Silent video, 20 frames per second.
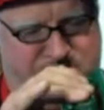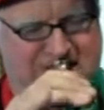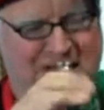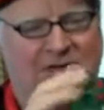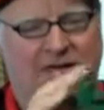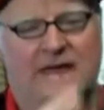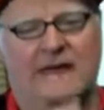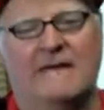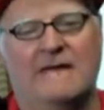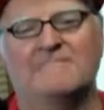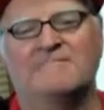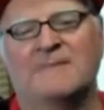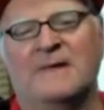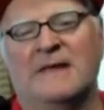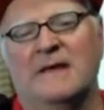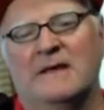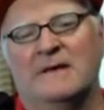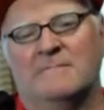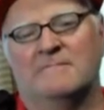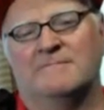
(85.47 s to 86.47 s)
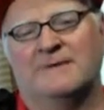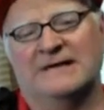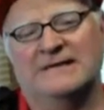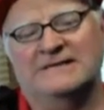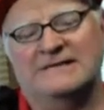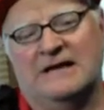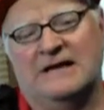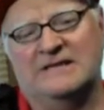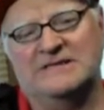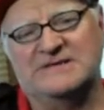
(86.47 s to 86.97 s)
Okay,
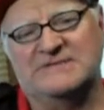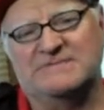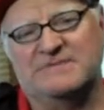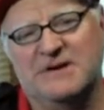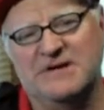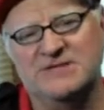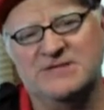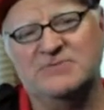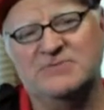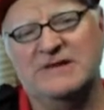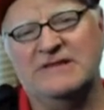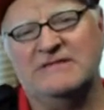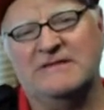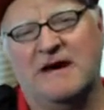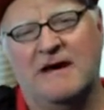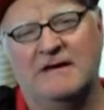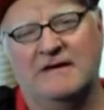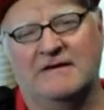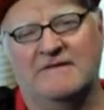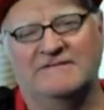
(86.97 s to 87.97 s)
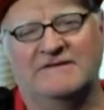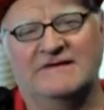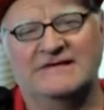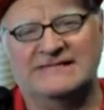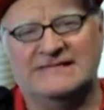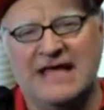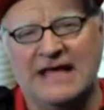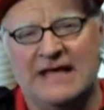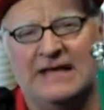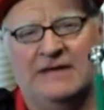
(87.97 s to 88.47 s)
but suppose we thought of the
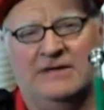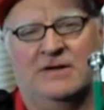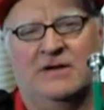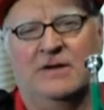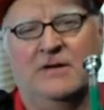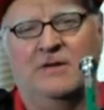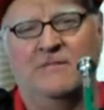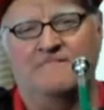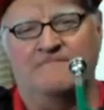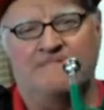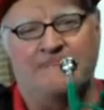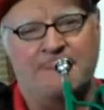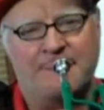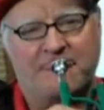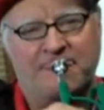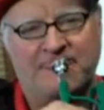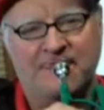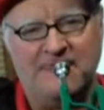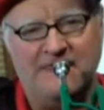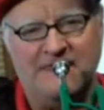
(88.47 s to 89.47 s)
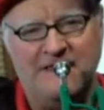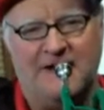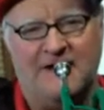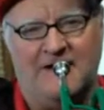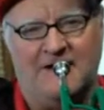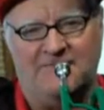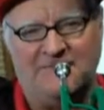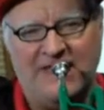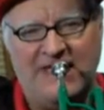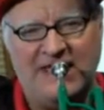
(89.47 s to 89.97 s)
second note, the
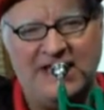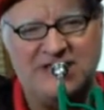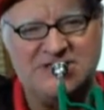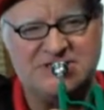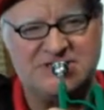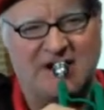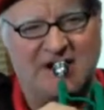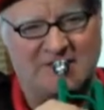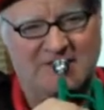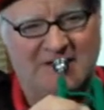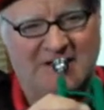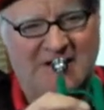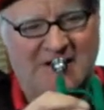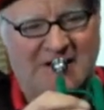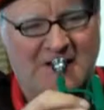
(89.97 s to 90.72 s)
A sharp.